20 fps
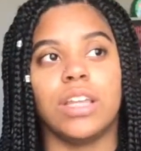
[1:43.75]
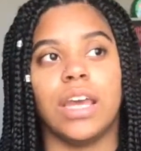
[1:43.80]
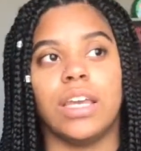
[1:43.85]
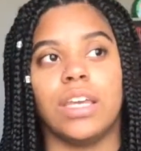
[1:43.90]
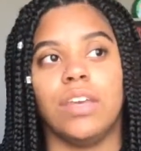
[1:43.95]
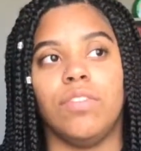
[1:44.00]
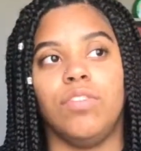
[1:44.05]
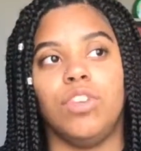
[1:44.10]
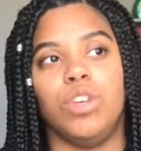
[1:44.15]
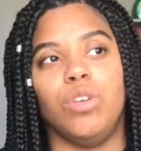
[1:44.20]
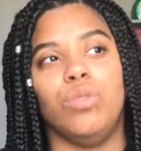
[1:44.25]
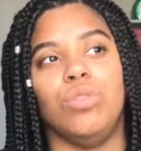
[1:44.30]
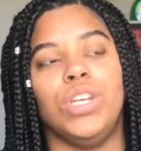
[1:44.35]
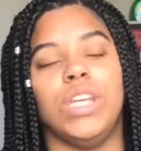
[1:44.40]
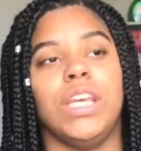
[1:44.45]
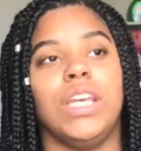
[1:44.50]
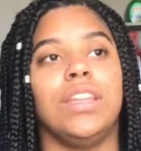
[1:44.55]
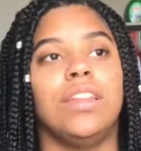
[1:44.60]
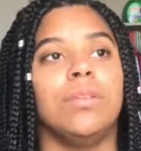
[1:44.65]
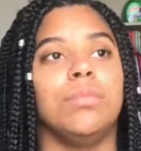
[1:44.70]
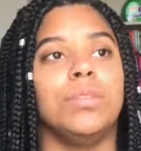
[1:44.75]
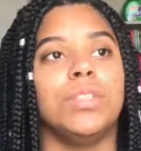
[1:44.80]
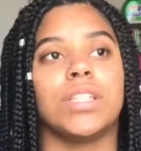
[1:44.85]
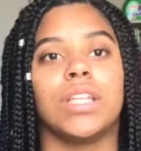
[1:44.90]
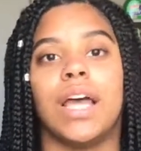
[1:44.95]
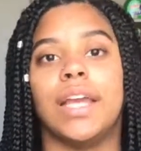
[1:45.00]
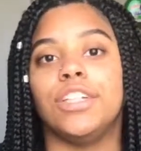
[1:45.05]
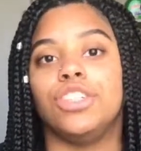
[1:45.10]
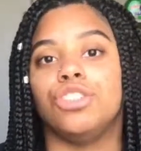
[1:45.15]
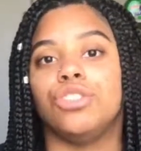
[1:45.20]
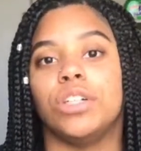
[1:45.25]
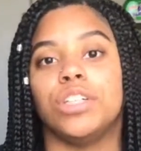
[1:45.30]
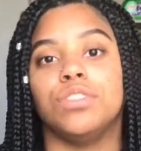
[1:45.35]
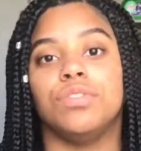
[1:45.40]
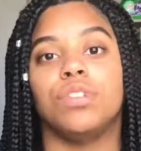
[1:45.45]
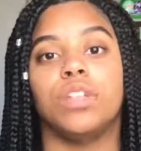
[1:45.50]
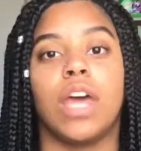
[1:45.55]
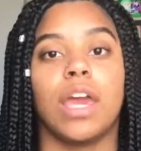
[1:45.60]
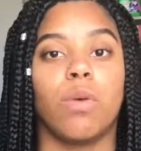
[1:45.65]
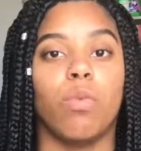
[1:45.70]
like if you need them to like stretch
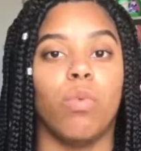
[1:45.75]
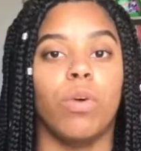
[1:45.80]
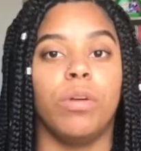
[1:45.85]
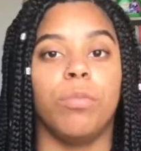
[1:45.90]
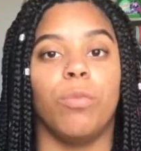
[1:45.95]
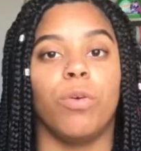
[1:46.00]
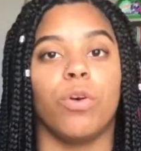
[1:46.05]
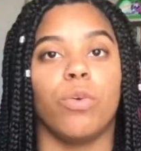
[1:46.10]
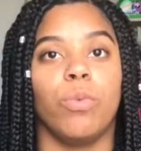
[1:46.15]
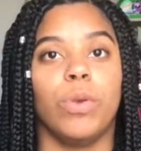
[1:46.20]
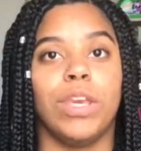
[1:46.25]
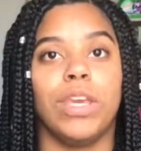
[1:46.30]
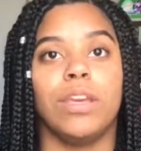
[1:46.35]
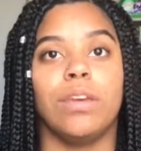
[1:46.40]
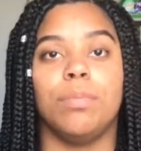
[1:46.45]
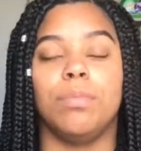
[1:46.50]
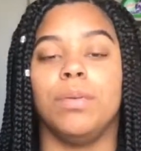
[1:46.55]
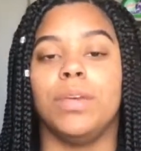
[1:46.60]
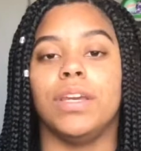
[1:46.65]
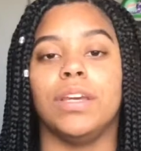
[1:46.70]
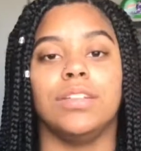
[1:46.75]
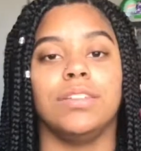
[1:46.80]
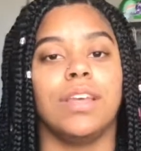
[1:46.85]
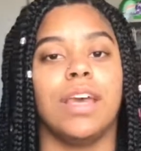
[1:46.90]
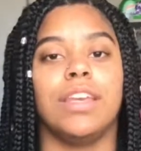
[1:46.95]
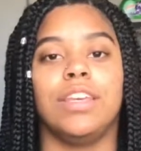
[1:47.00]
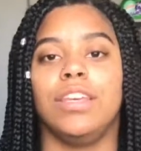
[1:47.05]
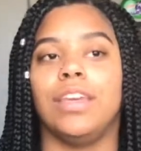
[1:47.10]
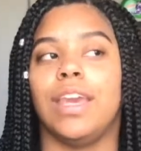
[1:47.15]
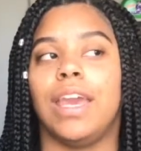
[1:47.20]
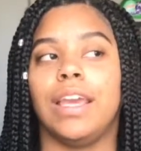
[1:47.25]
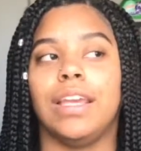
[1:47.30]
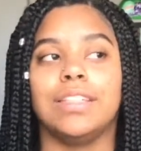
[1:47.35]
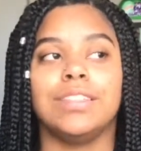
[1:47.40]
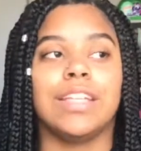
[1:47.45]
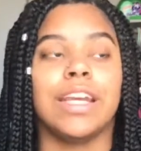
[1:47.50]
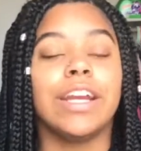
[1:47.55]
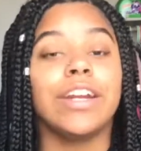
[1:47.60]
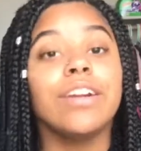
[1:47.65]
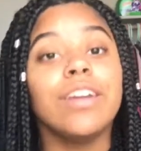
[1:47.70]
for like 1 more week because like you can't
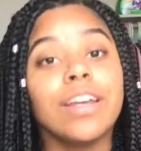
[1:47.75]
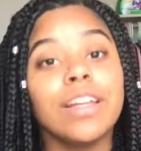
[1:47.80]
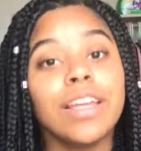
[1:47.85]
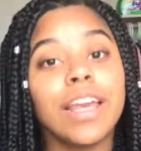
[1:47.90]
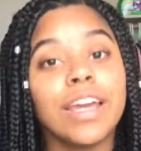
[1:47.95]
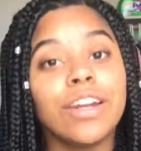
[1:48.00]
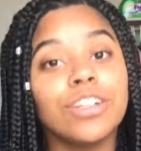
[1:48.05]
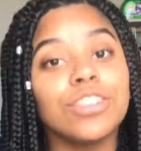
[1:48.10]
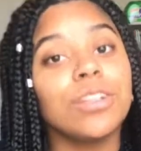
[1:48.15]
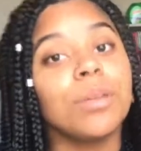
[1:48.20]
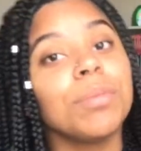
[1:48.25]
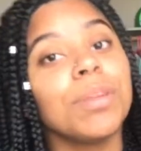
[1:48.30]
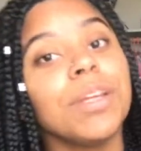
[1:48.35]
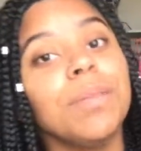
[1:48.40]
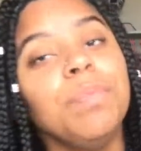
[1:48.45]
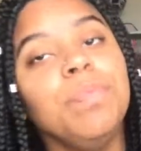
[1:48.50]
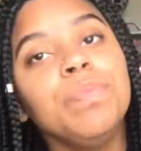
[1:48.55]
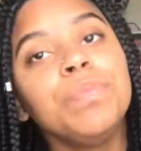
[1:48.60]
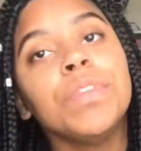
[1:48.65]
get your hair done yet or something.